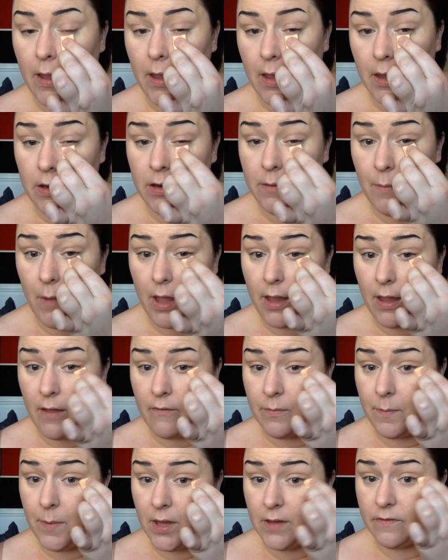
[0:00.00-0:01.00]
And you might have
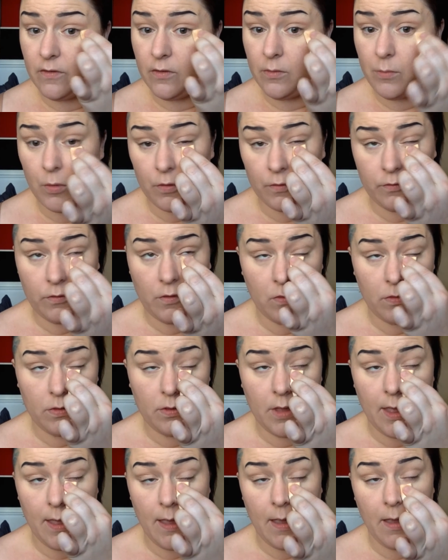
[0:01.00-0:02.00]
a bit too much on
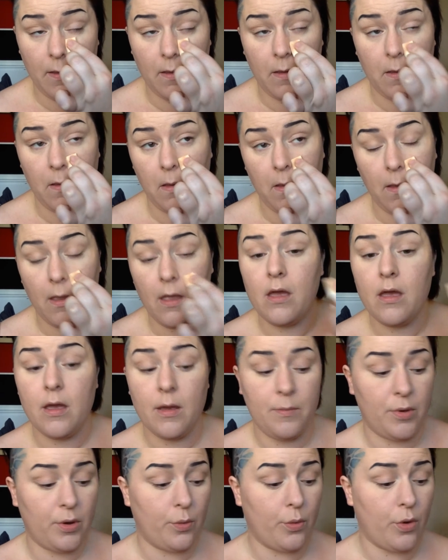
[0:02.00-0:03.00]
there,
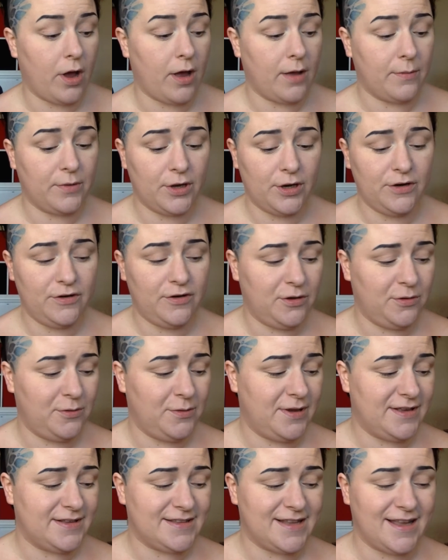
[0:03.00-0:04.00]
but what I'm going to do
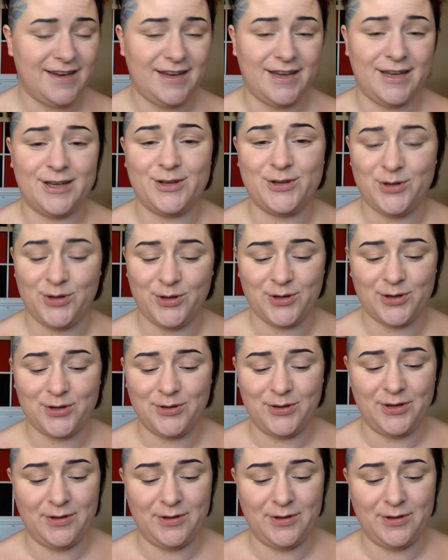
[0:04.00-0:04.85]
is let it cook,